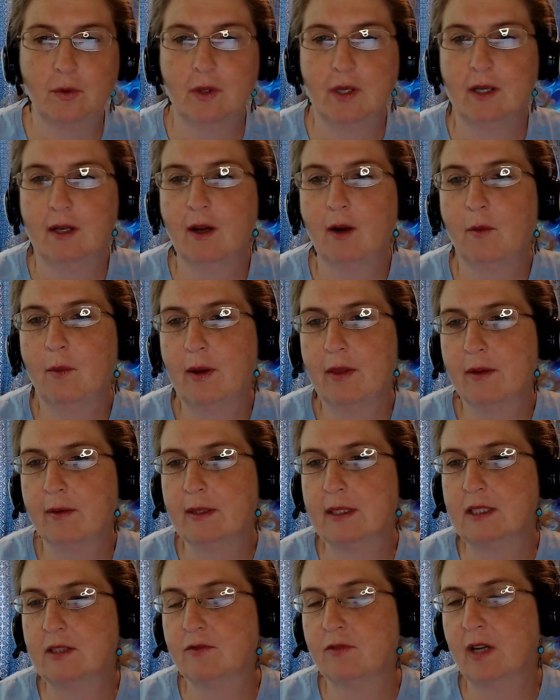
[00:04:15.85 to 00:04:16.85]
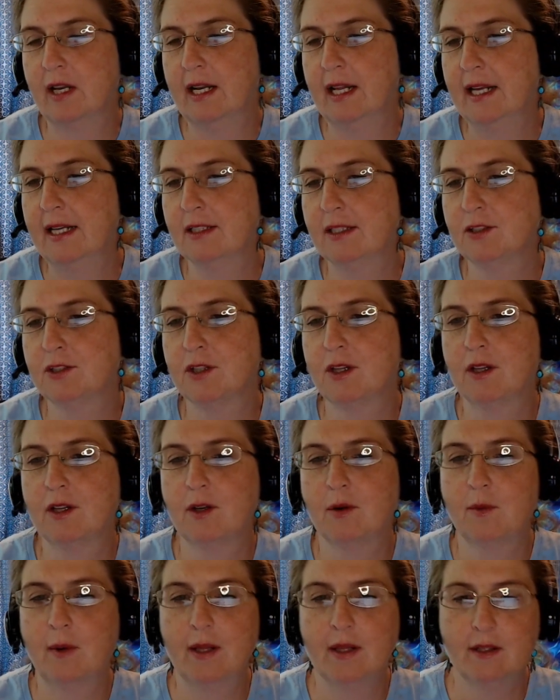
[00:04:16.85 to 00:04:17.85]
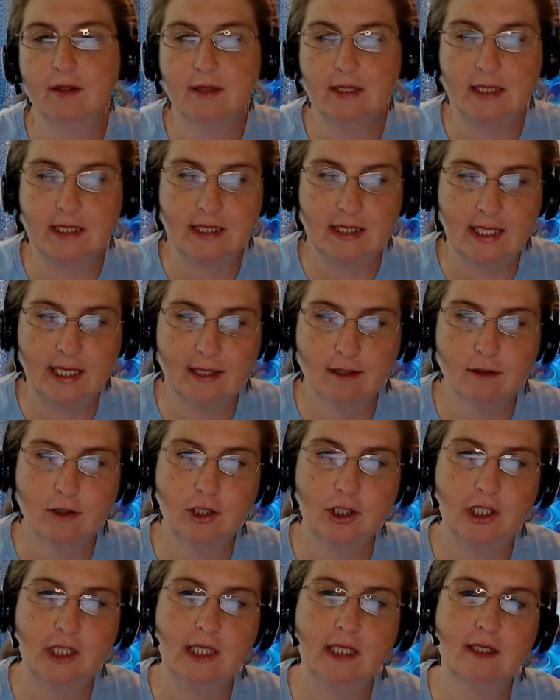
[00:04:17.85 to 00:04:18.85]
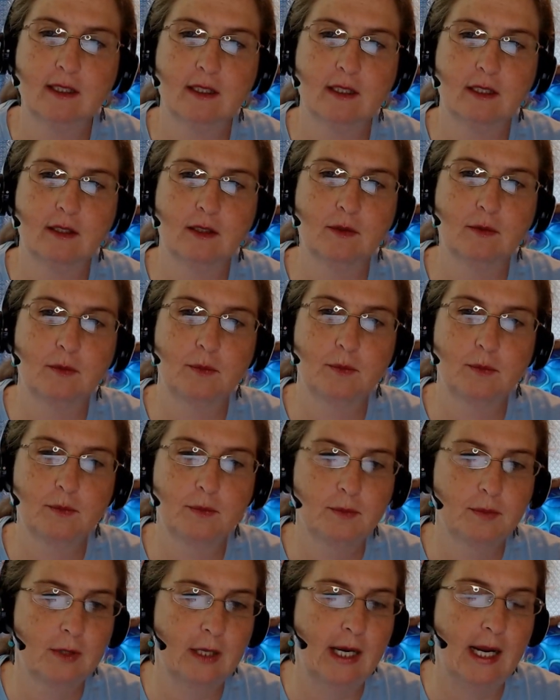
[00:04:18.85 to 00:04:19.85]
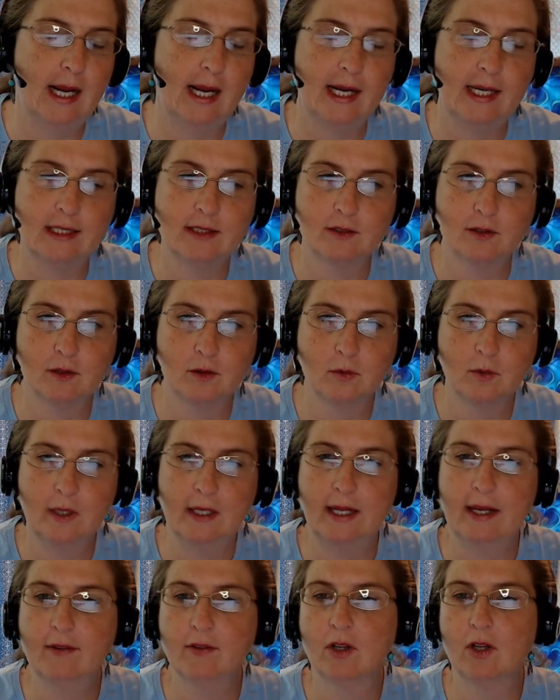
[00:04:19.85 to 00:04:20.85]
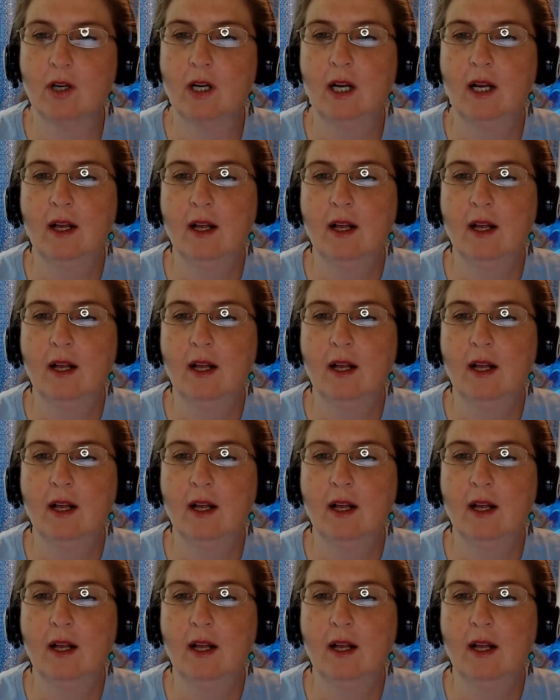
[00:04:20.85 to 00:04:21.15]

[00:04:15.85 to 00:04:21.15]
You know, whether it's financial or whether it's energy or praise or whatever,